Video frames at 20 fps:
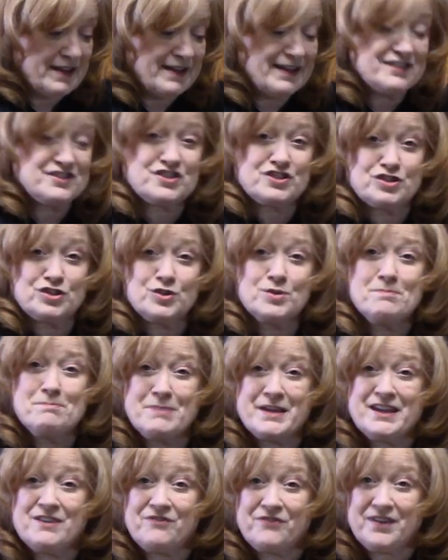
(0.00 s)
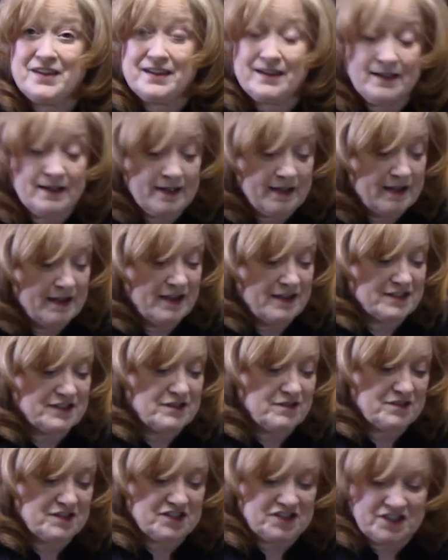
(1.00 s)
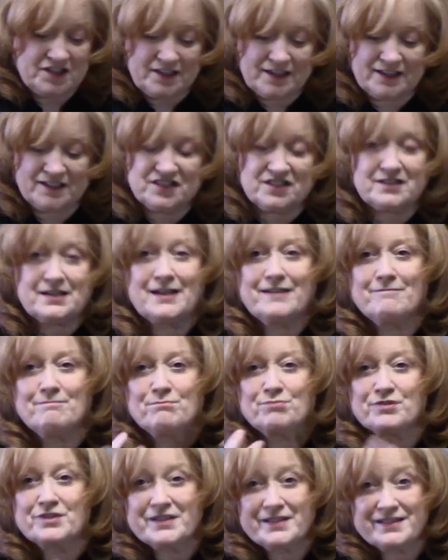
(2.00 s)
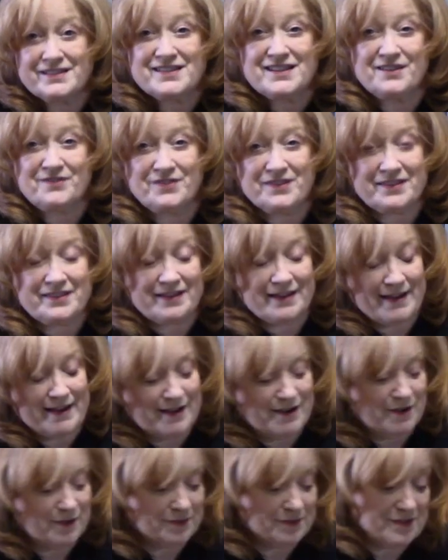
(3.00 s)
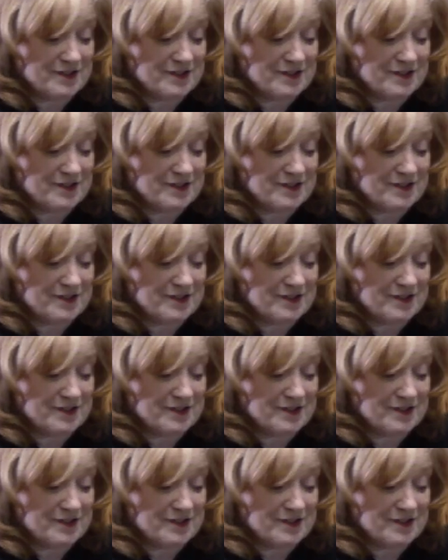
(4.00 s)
It's too beefy, so the chicken just kind of brings everything out.